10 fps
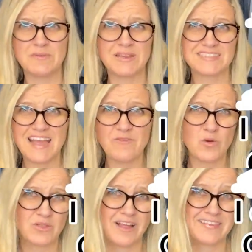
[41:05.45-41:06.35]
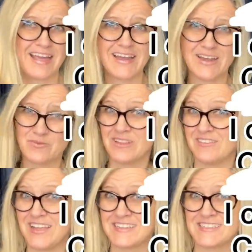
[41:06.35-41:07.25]
Because I have a whole lot of that and I'd really
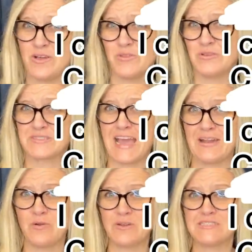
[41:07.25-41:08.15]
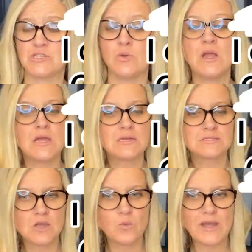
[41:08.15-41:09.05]
like to sell in those categories too.
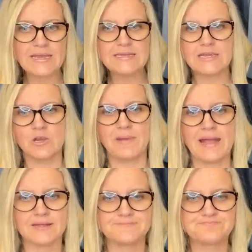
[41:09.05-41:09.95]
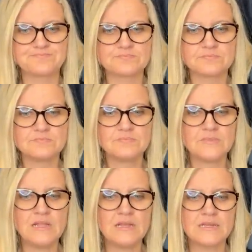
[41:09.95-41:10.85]
So waiting to hear back.
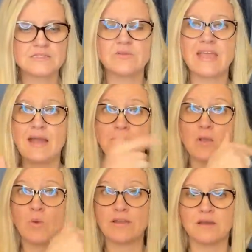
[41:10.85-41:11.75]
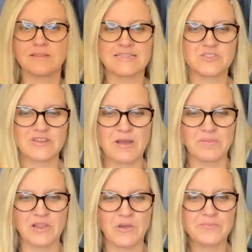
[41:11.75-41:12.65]
So yeah, my Whatnot links are down
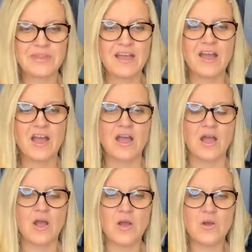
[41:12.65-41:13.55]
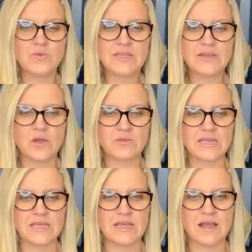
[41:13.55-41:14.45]
below. Okie
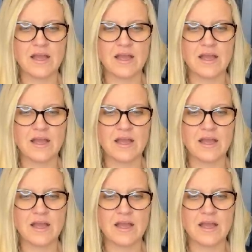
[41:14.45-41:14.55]
dokie.